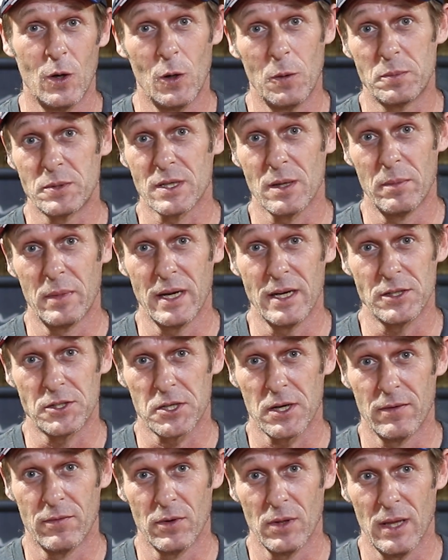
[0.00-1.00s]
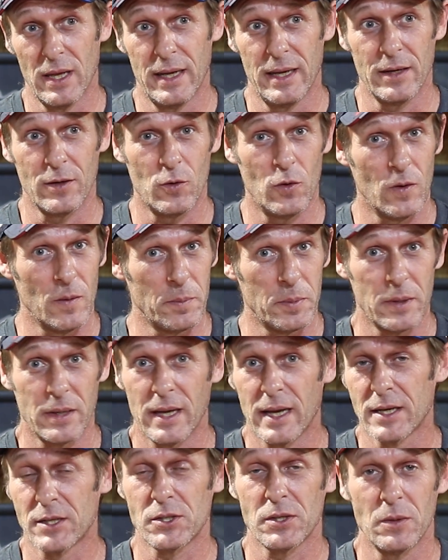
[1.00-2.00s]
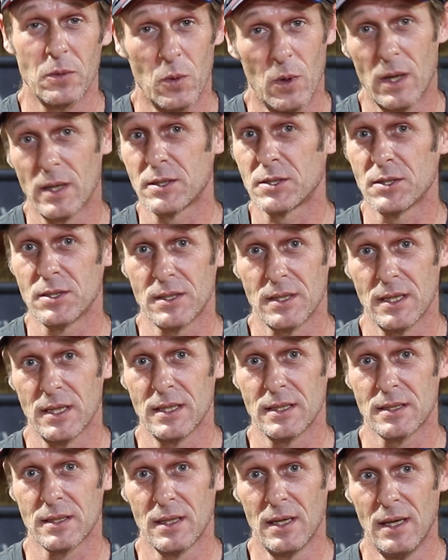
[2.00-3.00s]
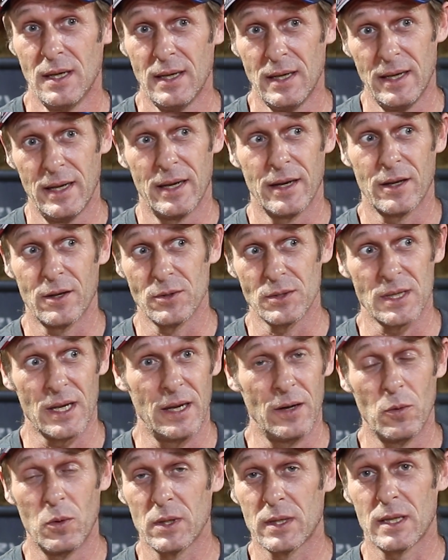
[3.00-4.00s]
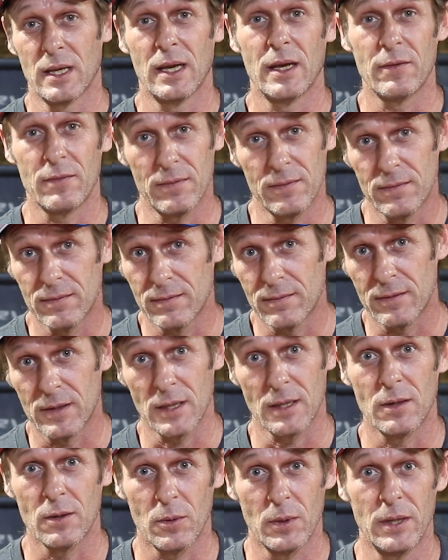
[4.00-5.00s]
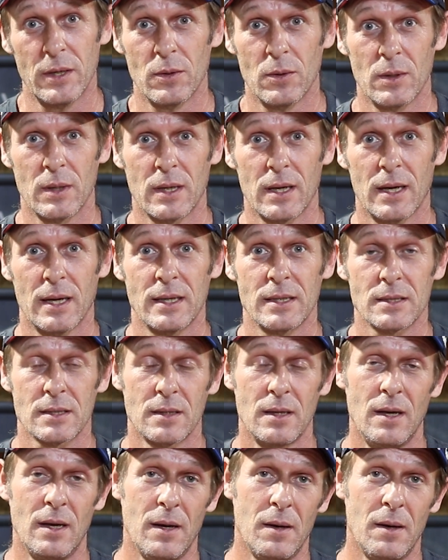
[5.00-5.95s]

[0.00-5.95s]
I hope somebody at Chevrolet corporate actually watches this and goes, hey, what the fuck are we doing, guys?